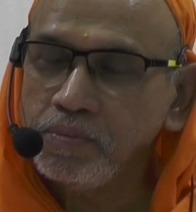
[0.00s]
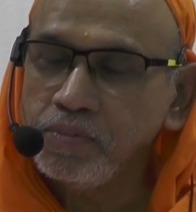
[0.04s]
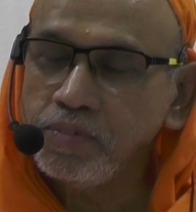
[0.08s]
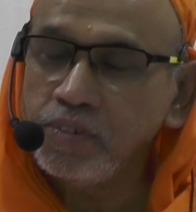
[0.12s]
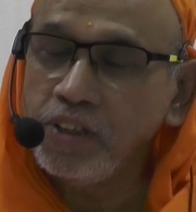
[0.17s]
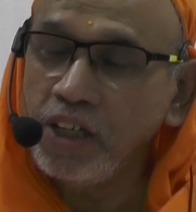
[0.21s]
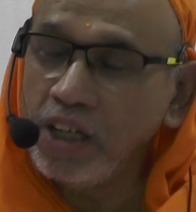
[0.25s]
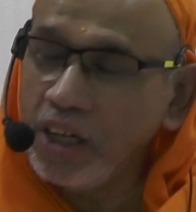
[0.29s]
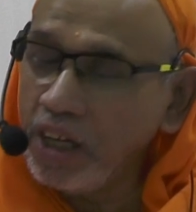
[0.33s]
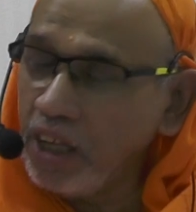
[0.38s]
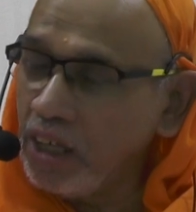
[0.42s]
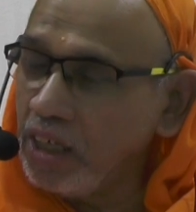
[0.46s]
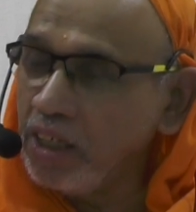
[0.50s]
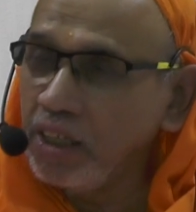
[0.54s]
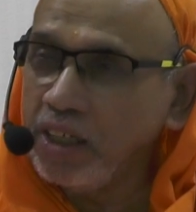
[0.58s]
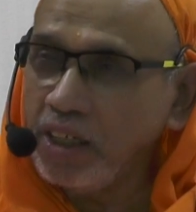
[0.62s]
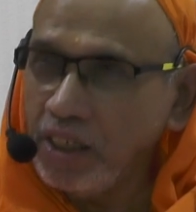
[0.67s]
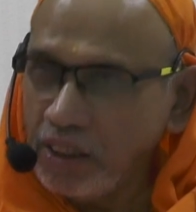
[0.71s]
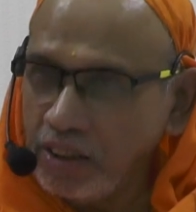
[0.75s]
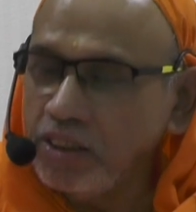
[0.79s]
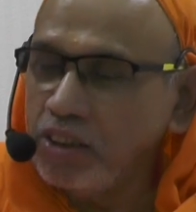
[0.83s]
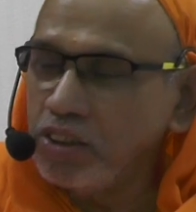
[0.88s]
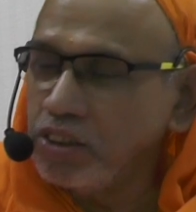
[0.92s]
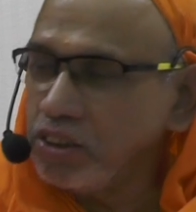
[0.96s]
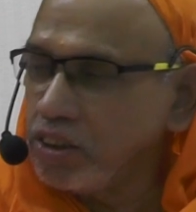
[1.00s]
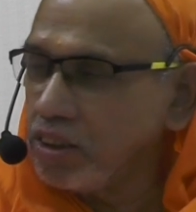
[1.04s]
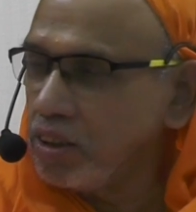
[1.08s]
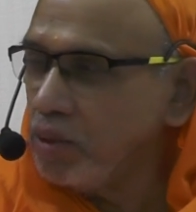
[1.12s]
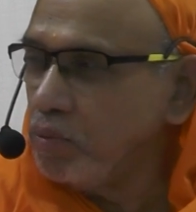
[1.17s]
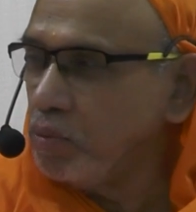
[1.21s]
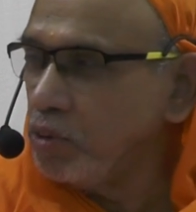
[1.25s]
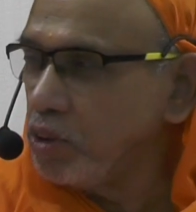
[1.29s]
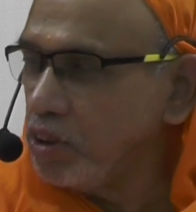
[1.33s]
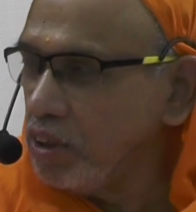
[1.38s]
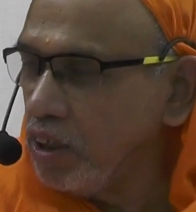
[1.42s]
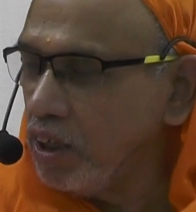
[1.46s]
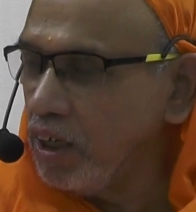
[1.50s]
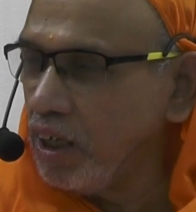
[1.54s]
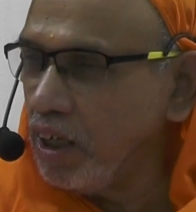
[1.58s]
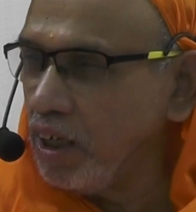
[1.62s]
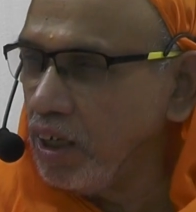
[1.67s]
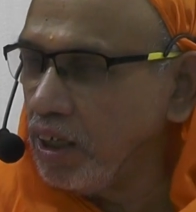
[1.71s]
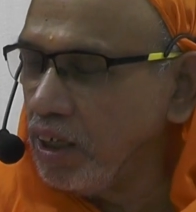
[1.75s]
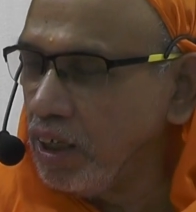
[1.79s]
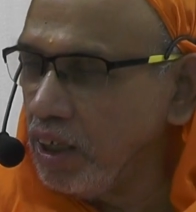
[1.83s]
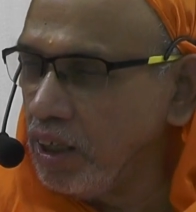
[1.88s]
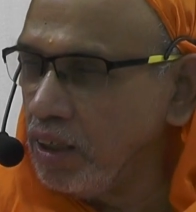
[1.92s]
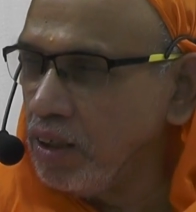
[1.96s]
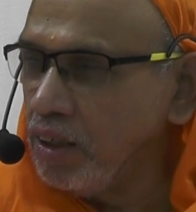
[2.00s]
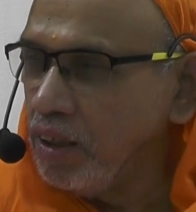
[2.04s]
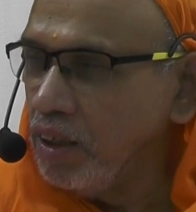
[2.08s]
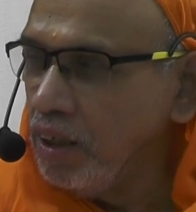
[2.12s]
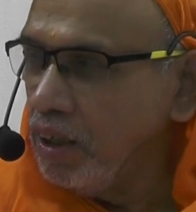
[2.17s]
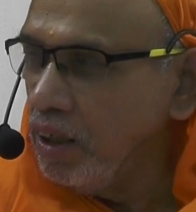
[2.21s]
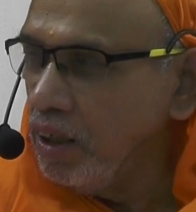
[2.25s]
There are again, just coming, there are again,